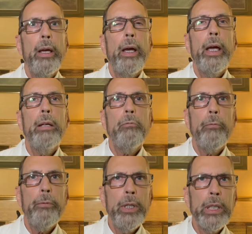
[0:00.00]
And
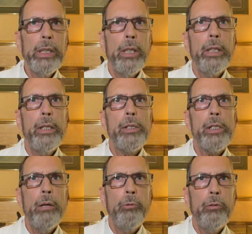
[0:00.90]
finally,
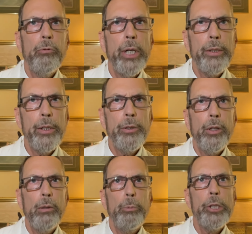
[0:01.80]
some of what
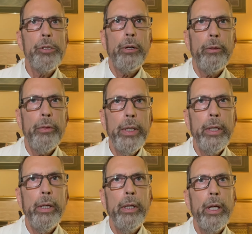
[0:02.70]
determines our
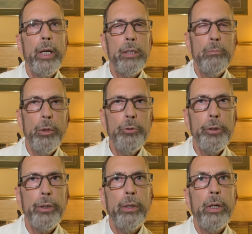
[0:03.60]
thinking and
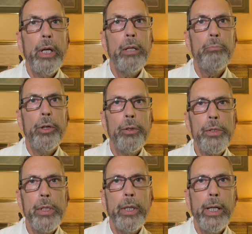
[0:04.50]
emotion and
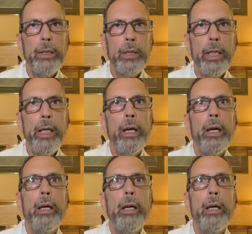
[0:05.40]
personality